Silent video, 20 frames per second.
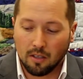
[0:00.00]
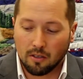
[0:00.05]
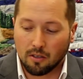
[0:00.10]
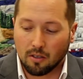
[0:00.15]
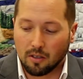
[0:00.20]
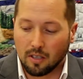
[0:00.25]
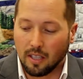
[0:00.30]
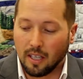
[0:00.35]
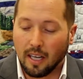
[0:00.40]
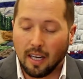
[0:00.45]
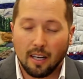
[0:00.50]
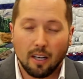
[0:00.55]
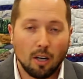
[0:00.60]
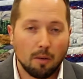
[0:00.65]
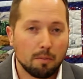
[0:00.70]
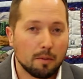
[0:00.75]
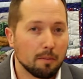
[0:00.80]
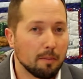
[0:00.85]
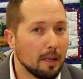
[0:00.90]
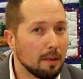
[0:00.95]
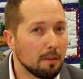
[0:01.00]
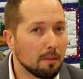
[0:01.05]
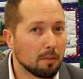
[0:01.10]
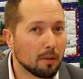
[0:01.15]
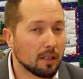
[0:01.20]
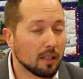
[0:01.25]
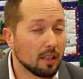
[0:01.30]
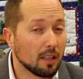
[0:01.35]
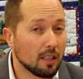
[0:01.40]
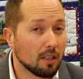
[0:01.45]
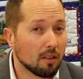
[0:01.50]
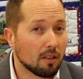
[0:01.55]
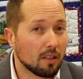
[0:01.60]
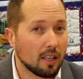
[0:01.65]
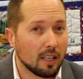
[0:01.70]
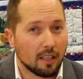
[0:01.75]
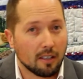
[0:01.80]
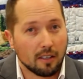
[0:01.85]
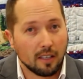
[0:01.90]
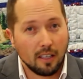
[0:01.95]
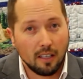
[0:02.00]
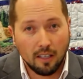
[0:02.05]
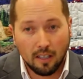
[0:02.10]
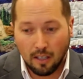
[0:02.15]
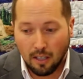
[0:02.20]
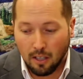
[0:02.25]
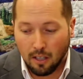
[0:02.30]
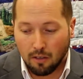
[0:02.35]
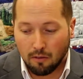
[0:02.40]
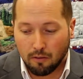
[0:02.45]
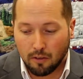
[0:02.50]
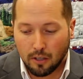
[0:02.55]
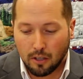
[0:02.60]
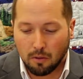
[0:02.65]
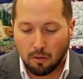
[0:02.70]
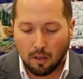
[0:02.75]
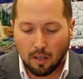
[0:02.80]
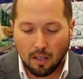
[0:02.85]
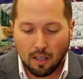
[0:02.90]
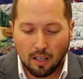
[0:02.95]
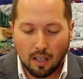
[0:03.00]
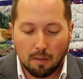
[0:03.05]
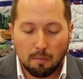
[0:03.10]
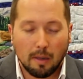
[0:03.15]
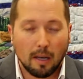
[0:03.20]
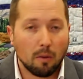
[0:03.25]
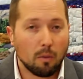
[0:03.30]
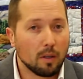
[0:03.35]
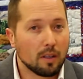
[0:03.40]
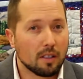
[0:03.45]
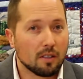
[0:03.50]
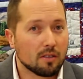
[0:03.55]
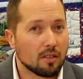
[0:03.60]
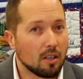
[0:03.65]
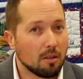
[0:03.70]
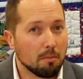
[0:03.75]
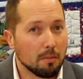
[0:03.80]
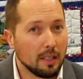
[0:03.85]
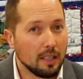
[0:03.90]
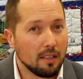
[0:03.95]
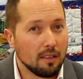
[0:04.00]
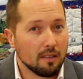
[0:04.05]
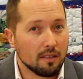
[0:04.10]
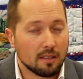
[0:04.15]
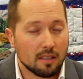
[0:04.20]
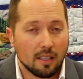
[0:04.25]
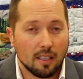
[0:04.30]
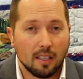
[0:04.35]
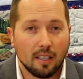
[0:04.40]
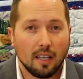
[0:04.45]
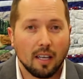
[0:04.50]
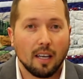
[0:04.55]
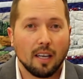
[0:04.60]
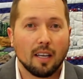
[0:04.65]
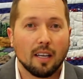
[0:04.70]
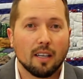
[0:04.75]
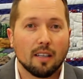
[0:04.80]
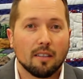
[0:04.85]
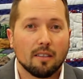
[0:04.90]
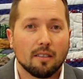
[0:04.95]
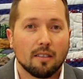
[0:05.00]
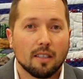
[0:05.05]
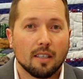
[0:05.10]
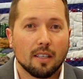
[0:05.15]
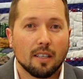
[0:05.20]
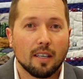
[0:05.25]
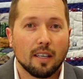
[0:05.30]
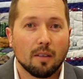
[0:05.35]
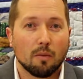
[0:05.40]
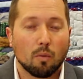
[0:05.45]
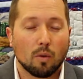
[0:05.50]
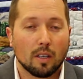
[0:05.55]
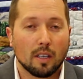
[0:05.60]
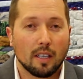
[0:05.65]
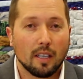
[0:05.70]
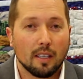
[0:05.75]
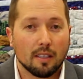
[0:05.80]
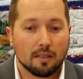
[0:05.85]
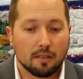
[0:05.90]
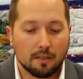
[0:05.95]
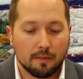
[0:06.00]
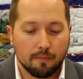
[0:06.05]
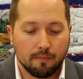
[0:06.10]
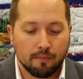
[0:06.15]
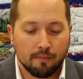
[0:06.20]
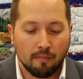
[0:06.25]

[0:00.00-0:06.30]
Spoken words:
So today I hope to maybe bring a little clarity for you all about what this all means and what it is.